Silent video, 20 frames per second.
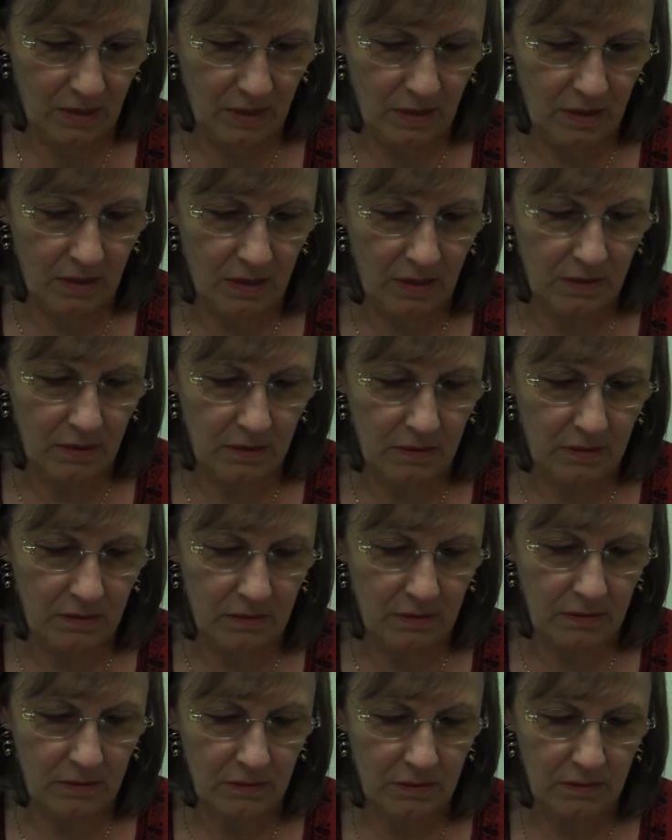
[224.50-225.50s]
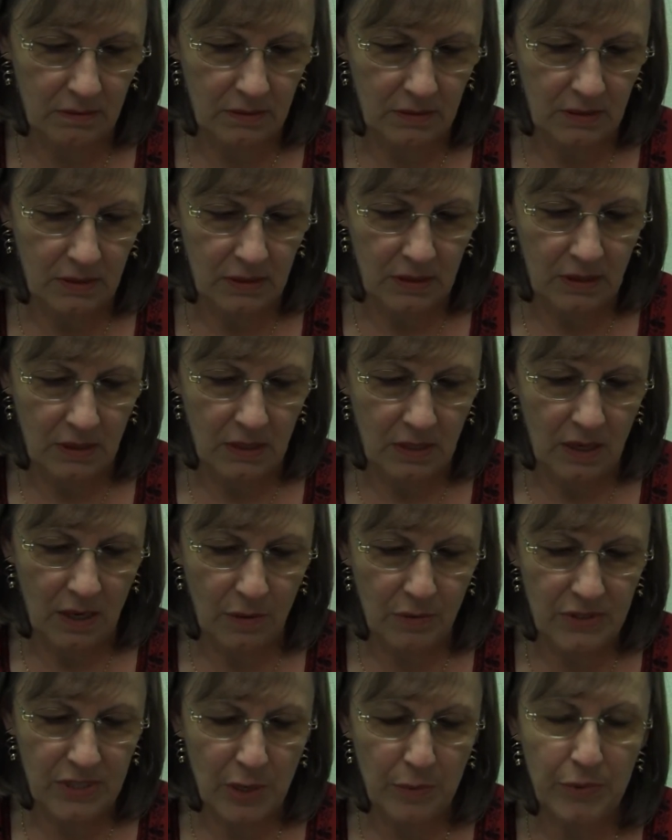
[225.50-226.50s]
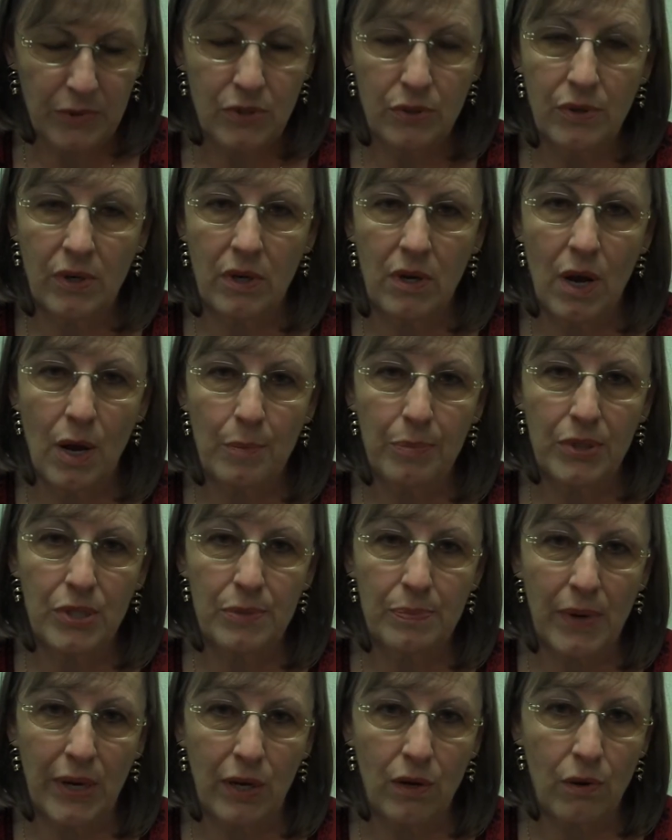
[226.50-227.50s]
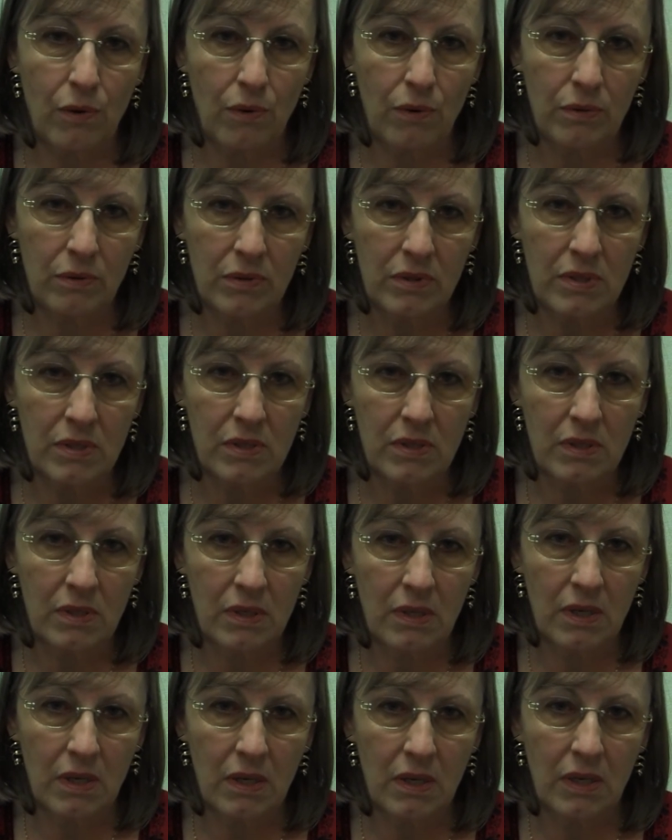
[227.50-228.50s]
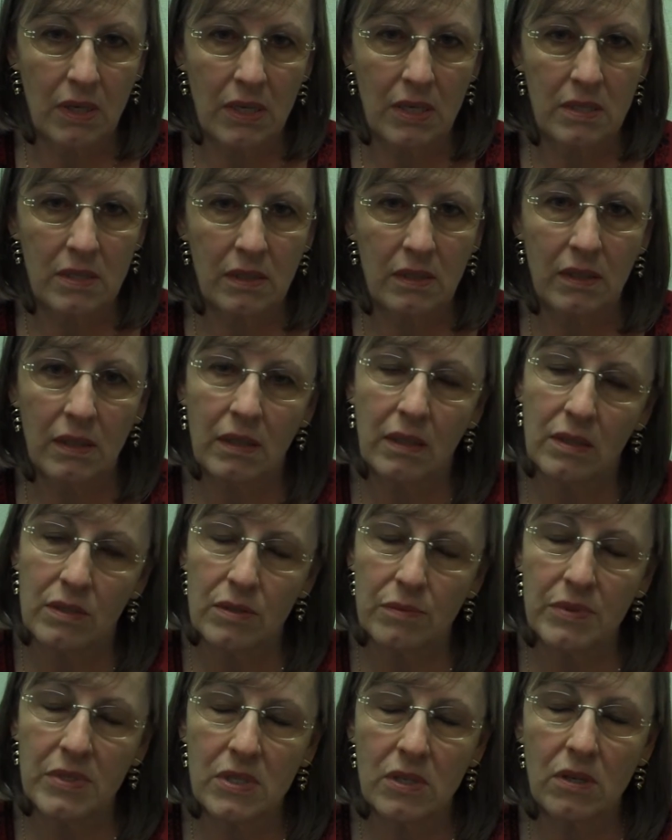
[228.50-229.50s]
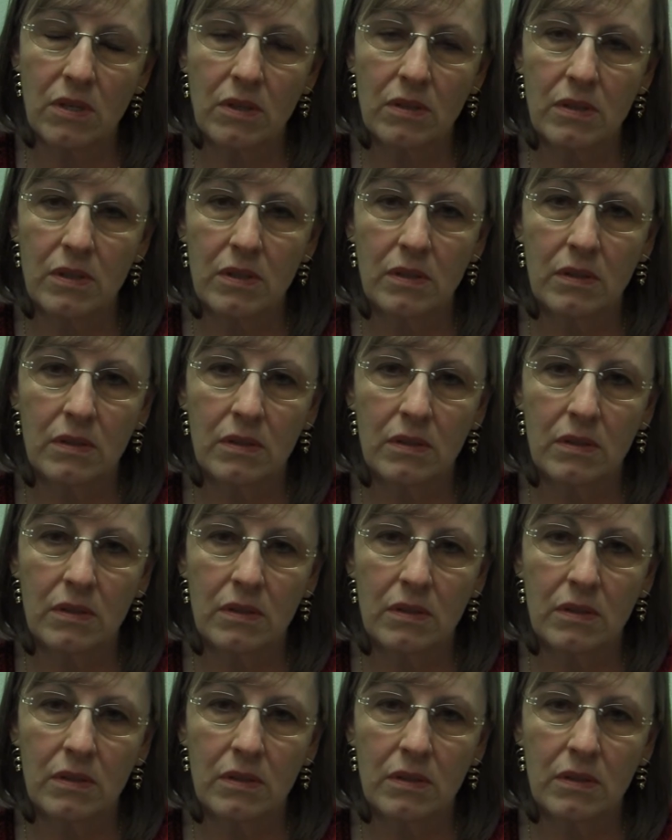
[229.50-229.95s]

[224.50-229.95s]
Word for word: uh, I was able to accomplish my goals uh, easily as a result.